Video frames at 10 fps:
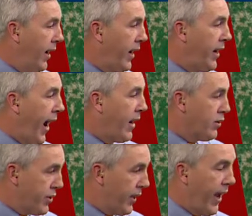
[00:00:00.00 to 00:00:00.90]
into
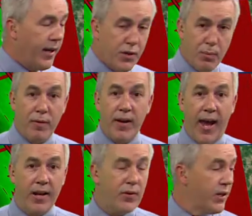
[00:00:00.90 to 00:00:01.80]
Anderson County, so
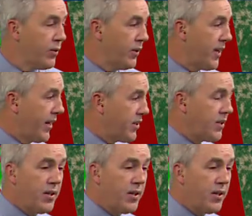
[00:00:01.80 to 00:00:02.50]
moving out of central Texas.